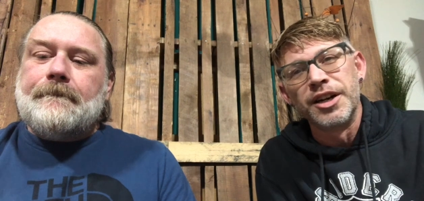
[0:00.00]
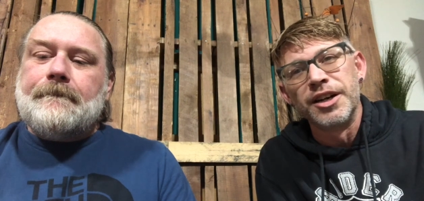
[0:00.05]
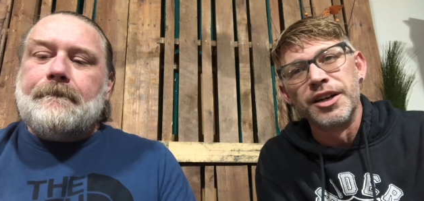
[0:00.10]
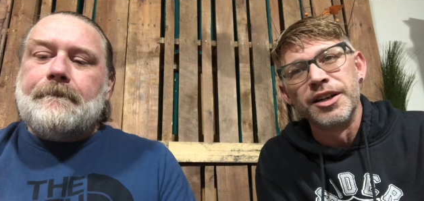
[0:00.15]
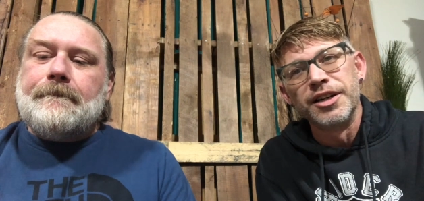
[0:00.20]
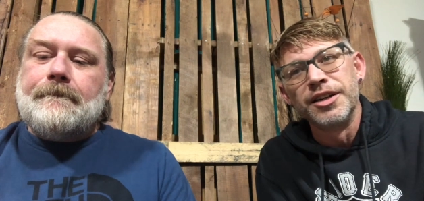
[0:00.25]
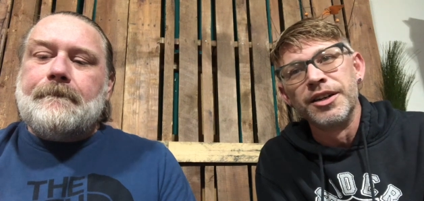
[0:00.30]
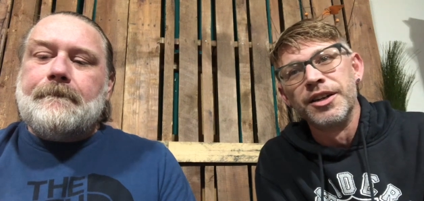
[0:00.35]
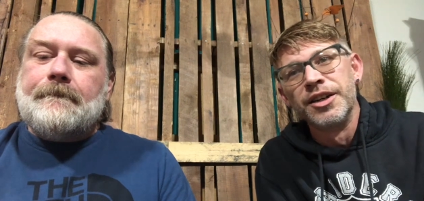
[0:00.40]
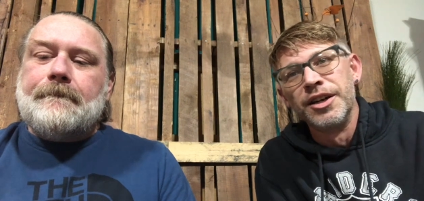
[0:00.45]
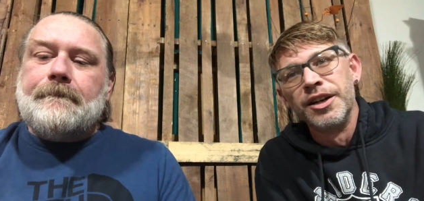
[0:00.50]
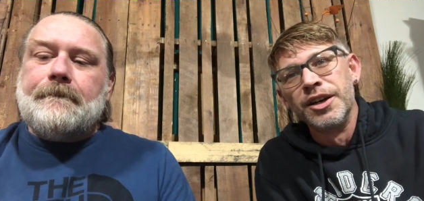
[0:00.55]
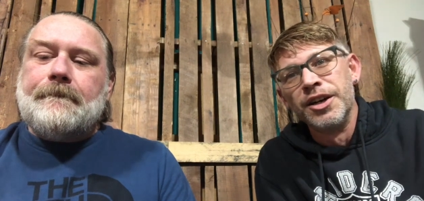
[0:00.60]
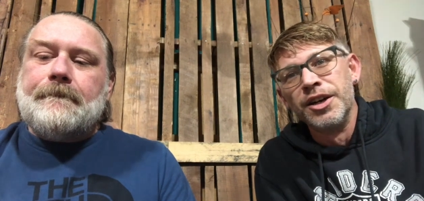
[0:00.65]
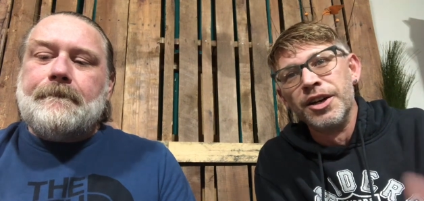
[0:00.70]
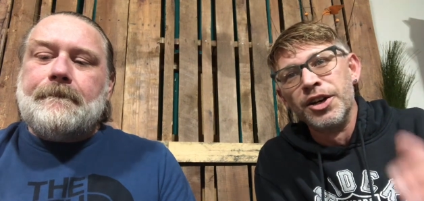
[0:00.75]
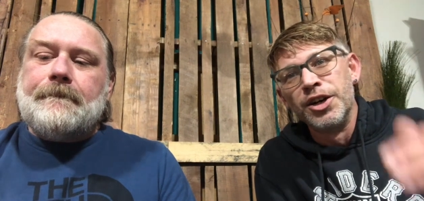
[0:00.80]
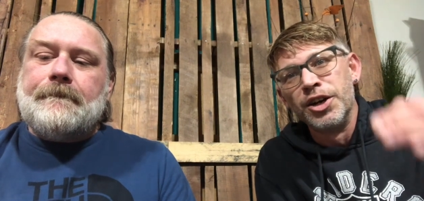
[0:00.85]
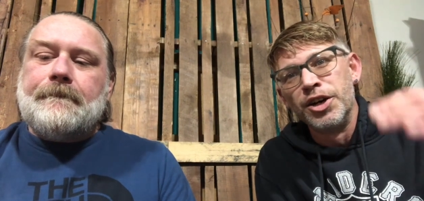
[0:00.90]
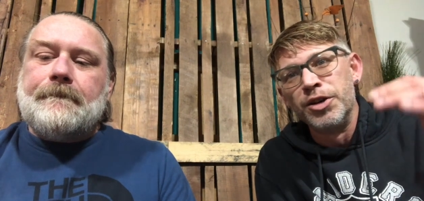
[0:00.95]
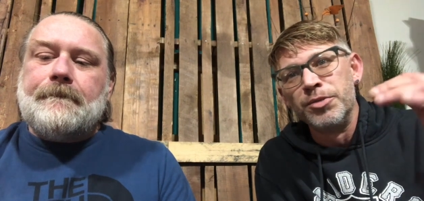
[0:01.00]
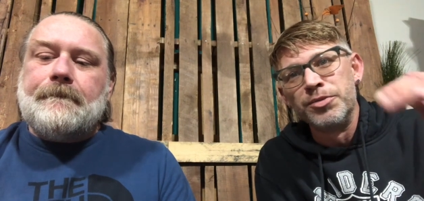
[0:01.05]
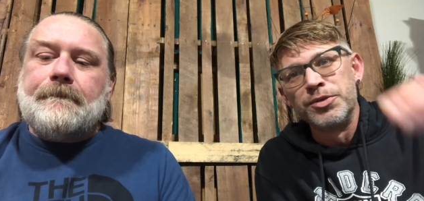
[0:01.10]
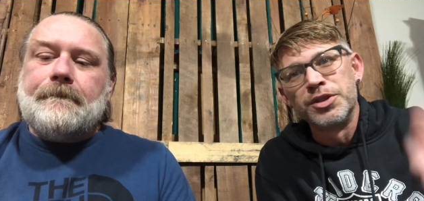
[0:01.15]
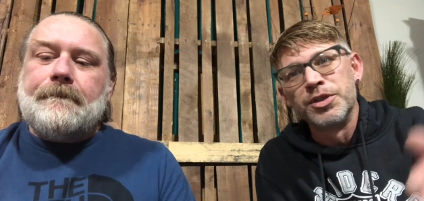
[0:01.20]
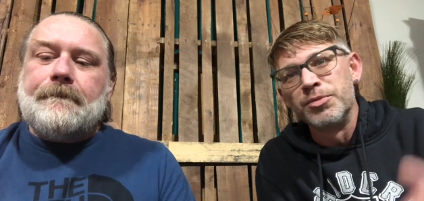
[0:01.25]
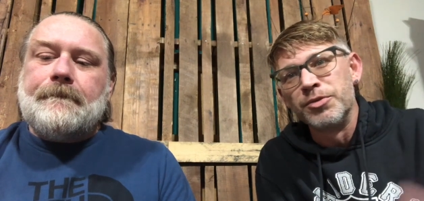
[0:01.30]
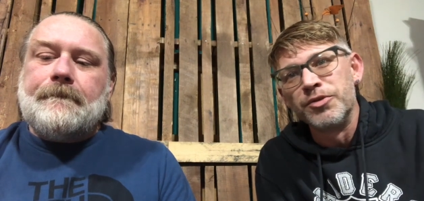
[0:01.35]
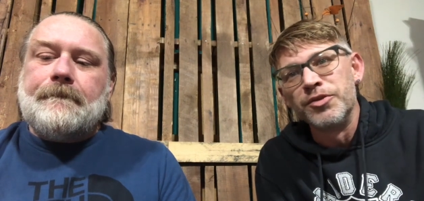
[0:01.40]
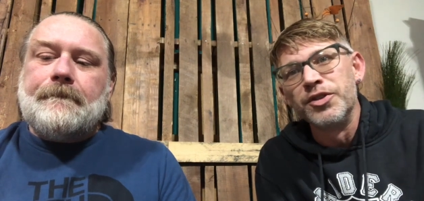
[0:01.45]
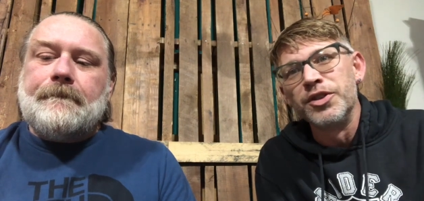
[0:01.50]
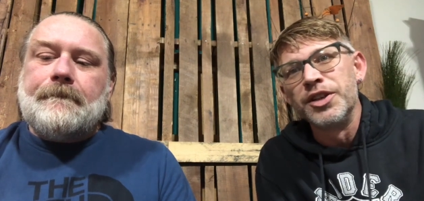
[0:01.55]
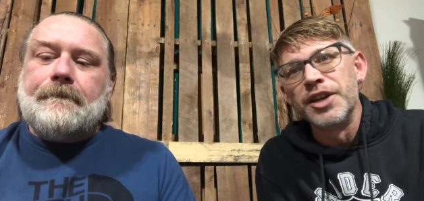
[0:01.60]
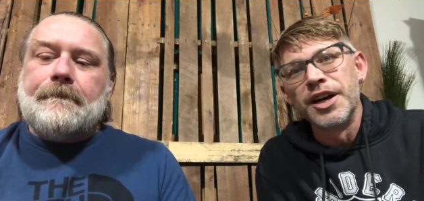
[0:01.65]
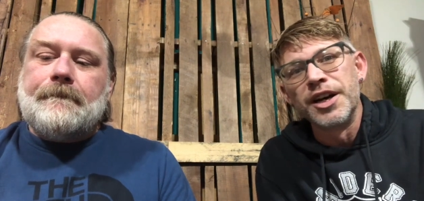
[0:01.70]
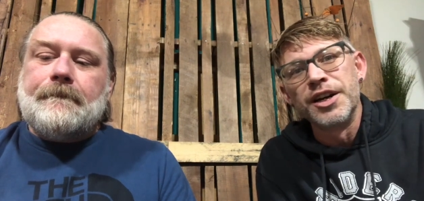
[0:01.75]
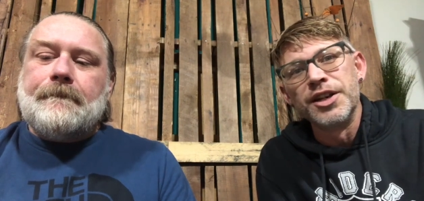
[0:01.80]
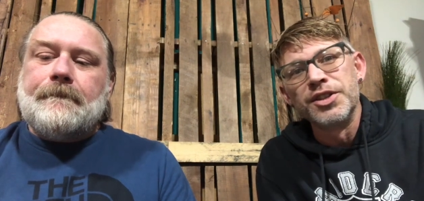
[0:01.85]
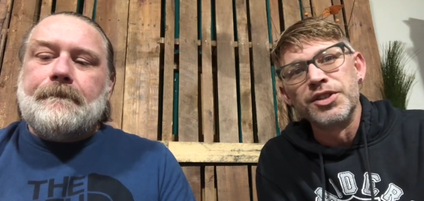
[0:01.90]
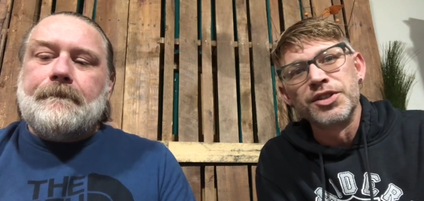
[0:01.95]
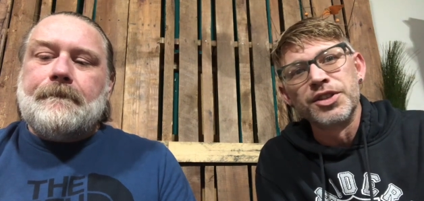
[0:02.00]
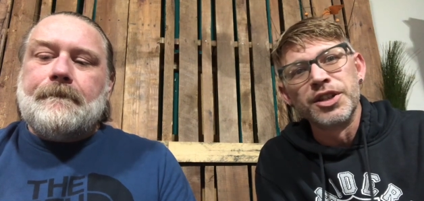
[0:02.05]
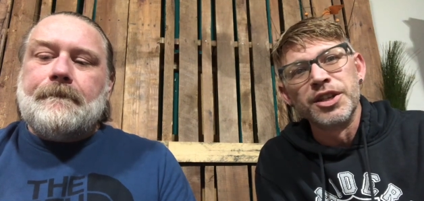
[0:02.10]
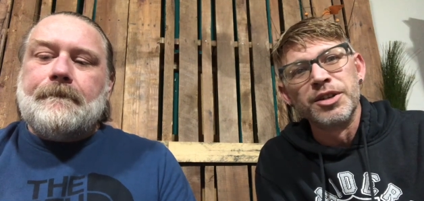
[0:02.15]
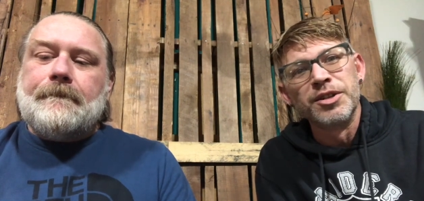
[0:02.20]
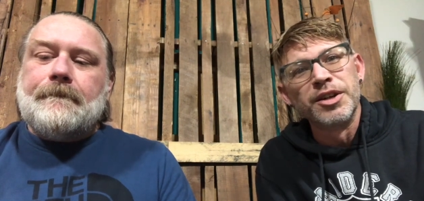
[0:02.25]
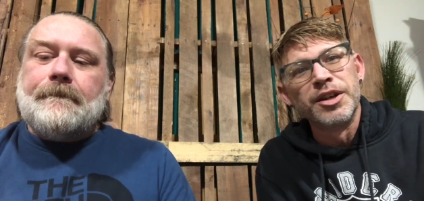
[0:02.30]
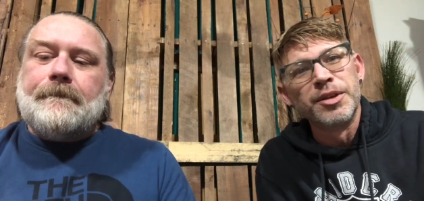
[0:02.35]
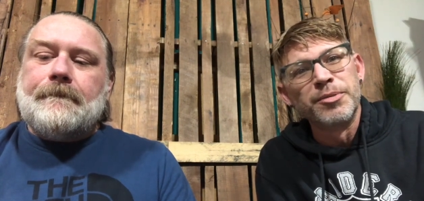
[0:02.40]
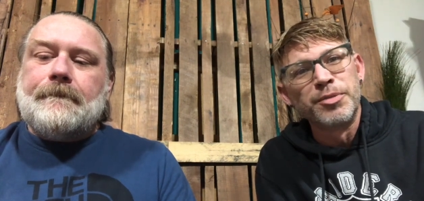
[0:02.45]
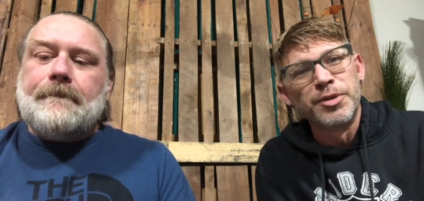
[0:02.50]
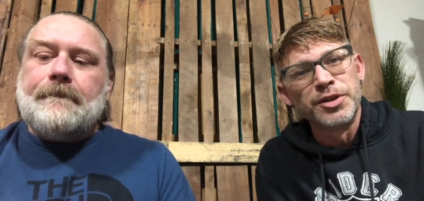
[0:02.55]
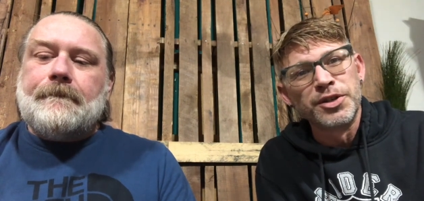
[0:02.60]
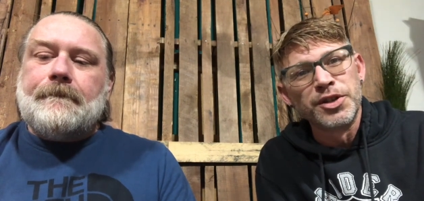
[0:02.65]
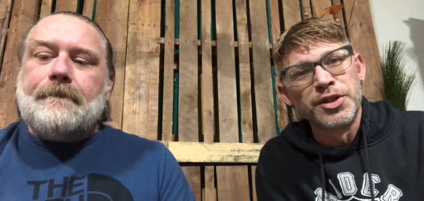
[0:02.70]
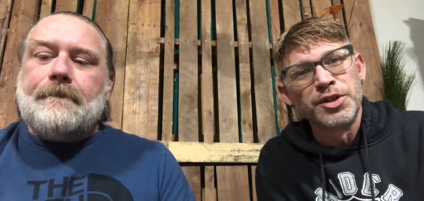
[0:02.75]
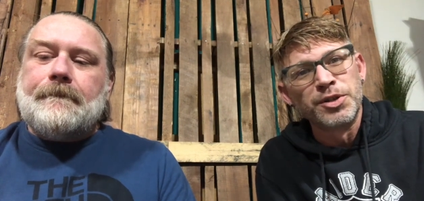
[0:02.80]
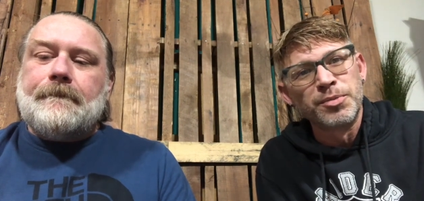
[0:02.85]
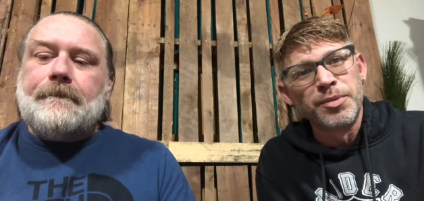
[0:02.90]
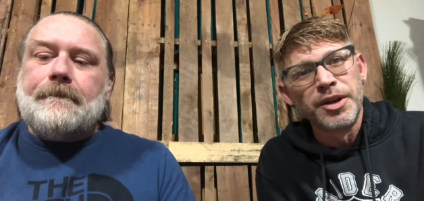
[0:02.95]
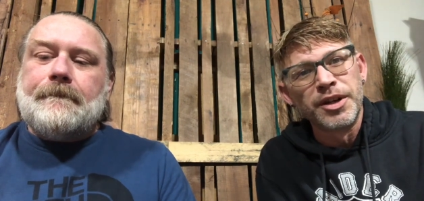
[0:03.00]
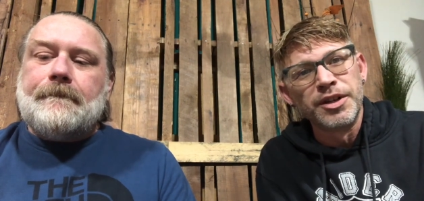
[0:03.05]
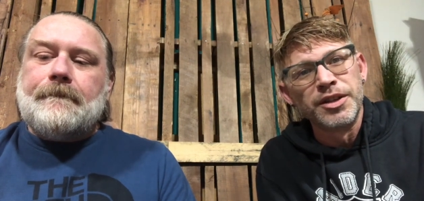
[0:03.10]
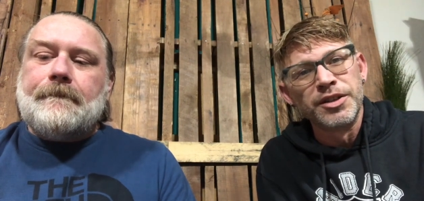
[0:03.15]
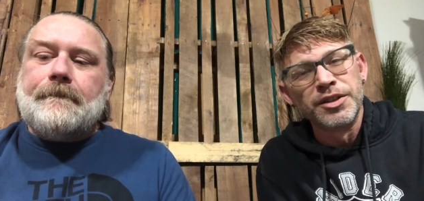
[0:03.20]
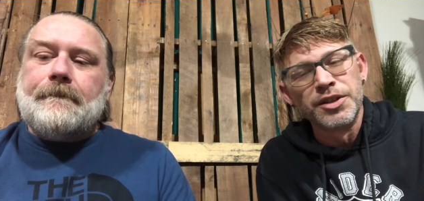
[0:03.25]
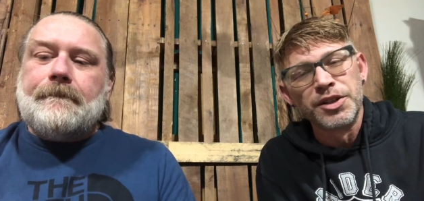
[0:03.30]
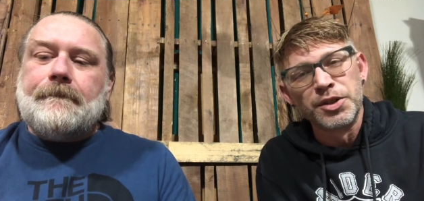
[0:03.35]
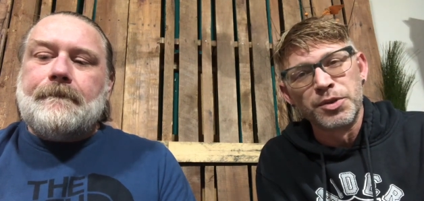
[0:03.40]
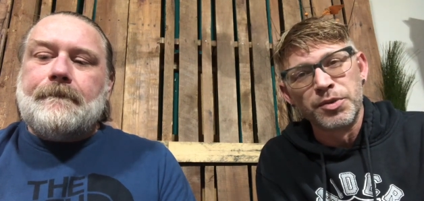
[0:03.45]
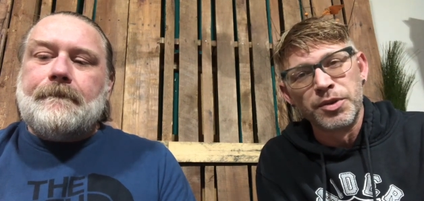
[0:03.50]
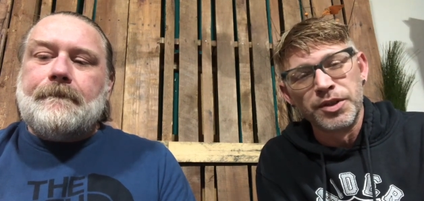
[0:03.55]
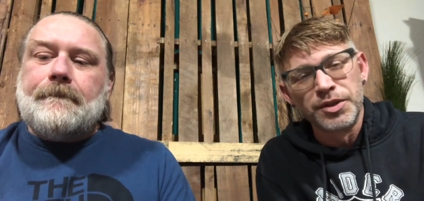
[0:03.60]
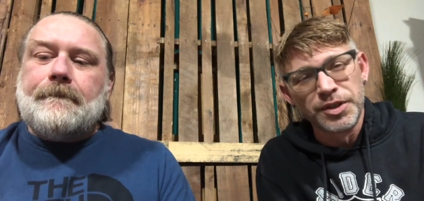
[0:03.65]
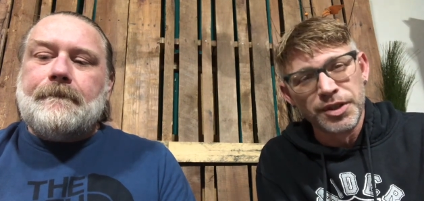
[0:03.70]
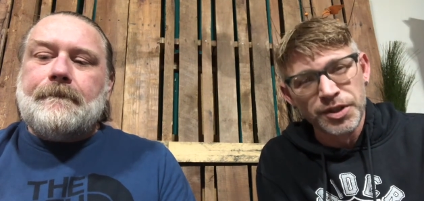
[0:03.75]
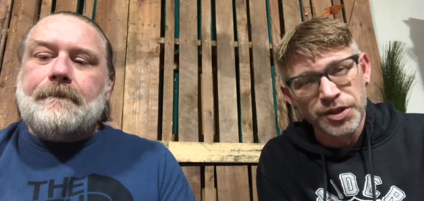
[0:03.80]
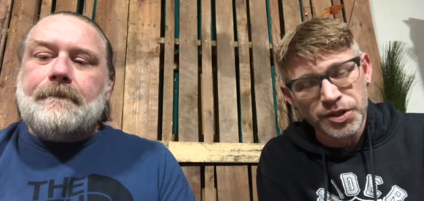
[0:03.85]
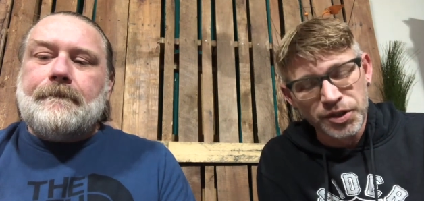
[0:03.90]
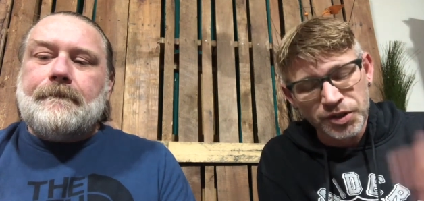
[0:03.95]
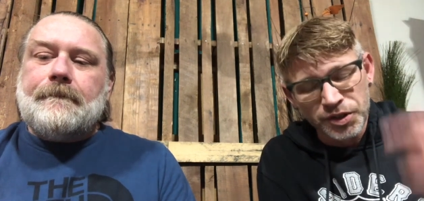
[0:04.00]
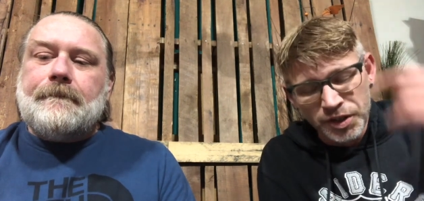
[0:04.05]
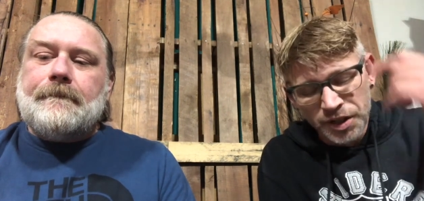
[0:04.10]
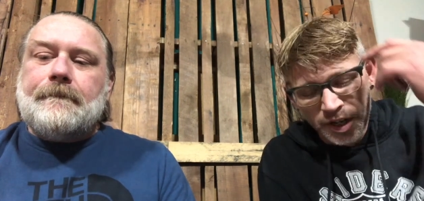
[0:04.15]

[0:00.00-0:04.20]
Speaker 1: I hope some of you guys can participate in this with us.